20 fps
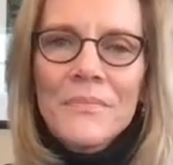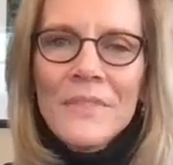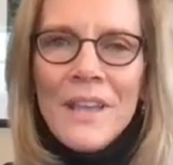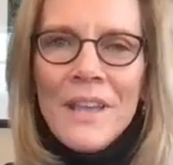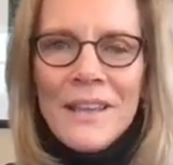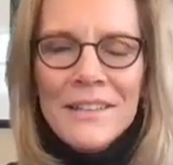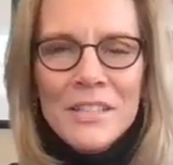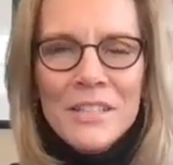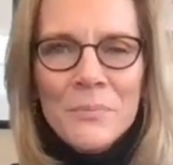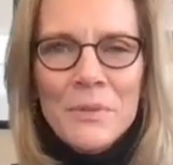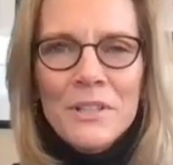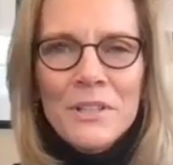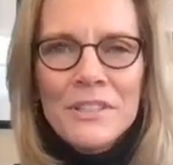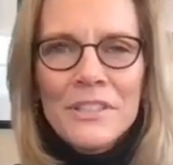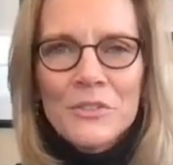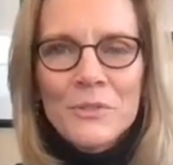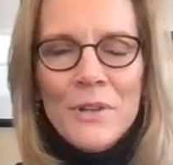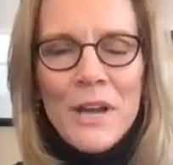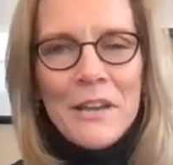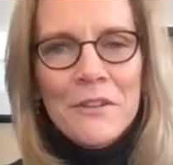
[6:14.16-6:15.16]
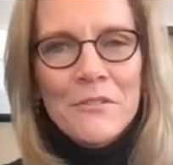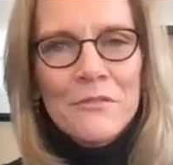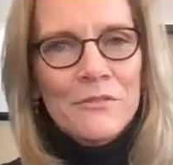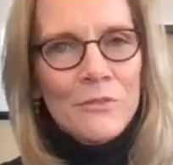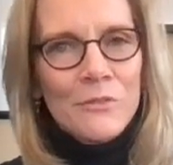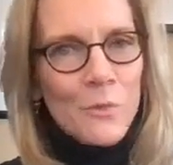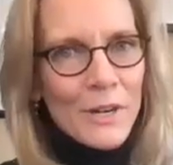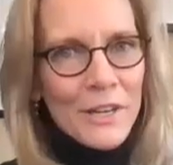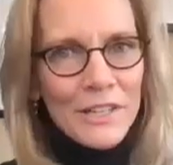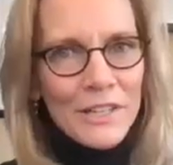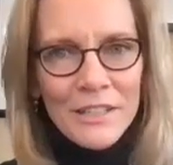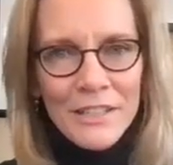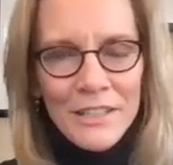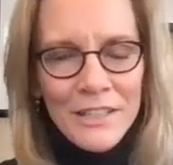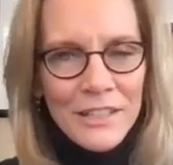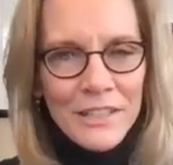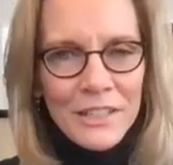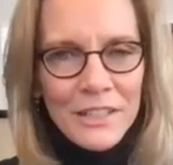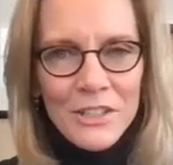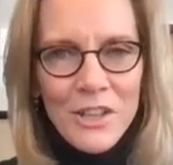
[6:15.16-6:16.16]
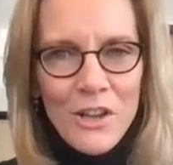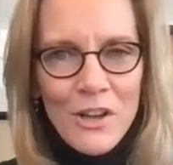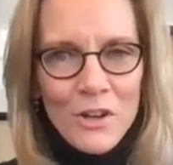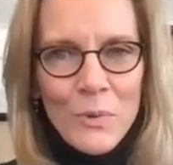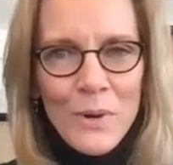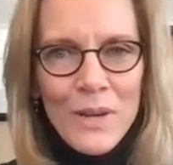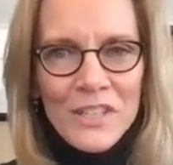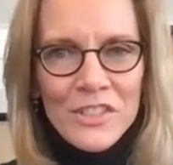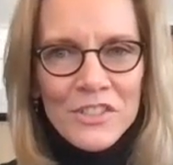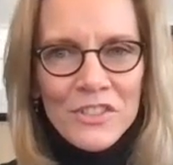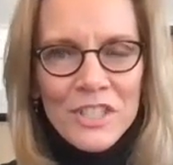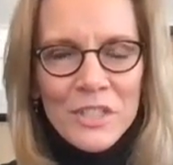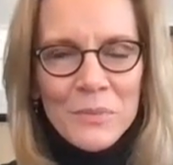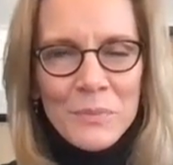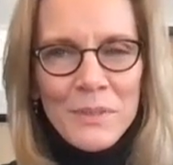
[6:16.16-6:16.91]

I typically try and avoid long questions